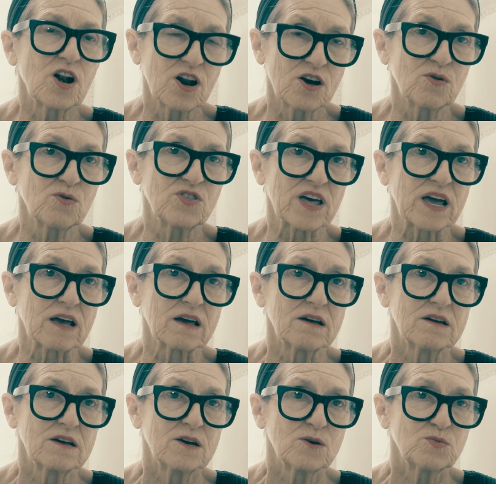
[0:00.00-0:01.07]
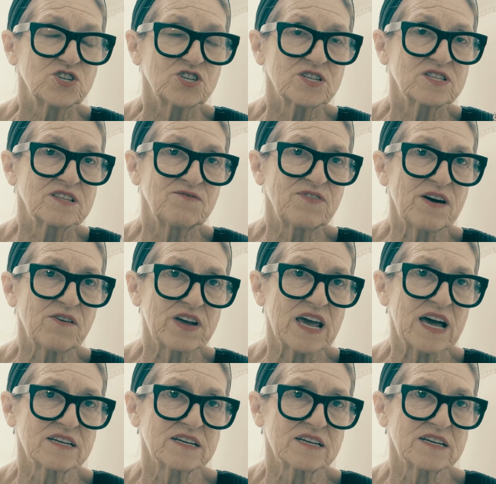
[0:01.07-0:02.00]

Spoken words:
clothing, which is the very